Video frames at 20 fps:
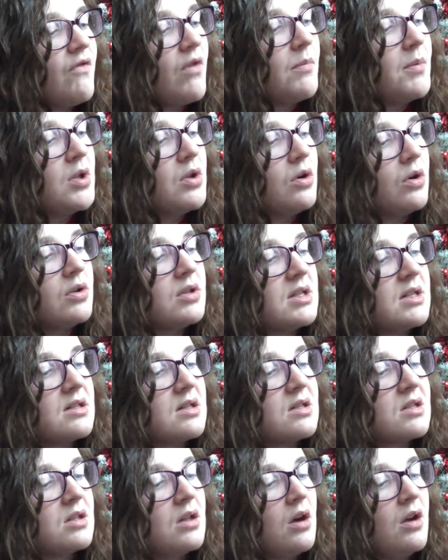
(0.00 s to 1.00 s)
Robin Hood is
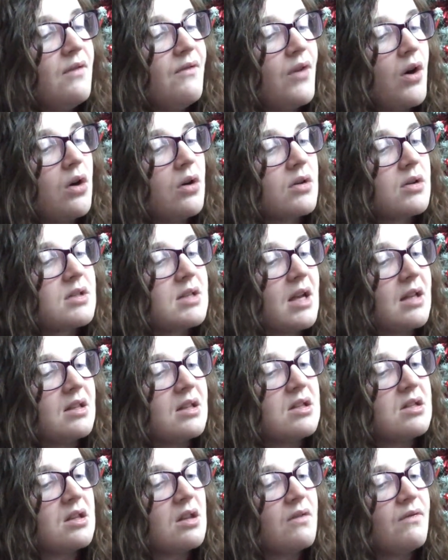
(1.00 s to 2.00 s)
a sly fox and
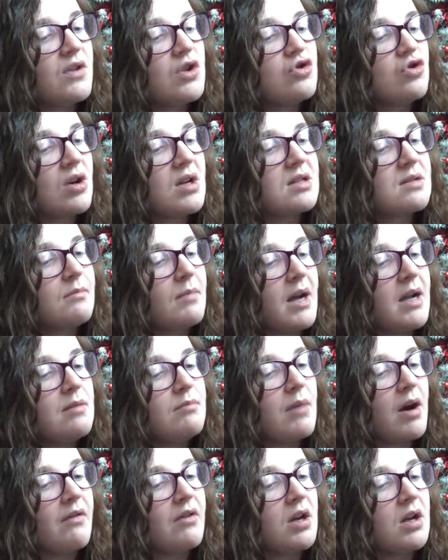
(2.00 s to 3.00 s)
his love interest Maid
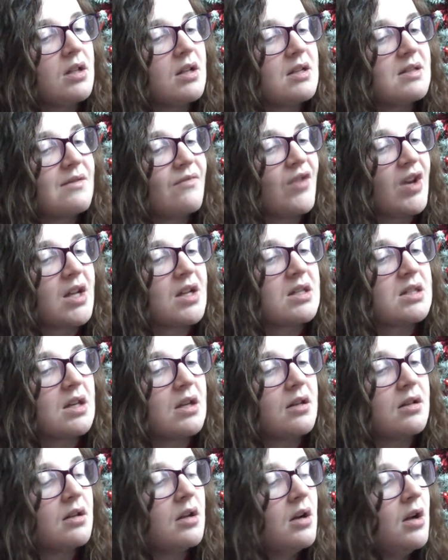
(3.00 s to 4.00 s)
Marian is a vixen.